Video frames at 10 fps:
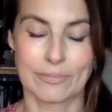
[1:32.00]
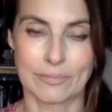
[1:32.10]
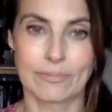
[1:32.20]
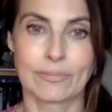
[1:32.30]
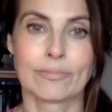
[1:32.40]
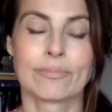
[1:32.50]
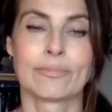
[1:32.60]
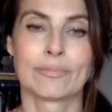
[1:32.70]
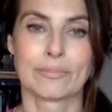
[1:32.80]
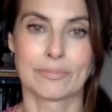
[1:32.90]

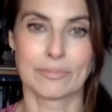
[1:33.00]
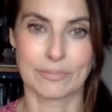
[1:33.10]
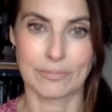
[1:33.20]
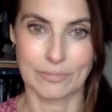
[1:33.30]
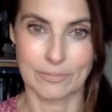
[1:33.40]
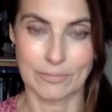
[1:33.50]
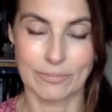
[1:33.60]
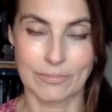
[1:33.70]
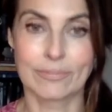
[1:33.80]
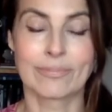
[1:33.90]

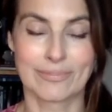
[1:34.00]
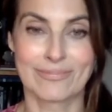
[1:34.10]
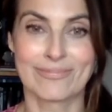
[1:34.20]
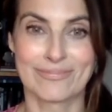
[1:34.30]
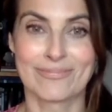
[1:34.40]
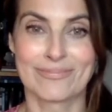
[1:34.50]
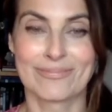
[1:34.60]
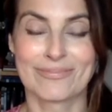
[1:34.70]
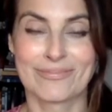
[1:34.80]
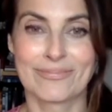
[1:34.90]

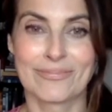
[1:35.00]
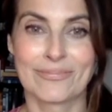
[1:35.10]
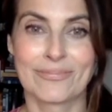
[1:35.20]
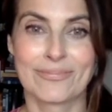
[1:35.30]
(not speaking)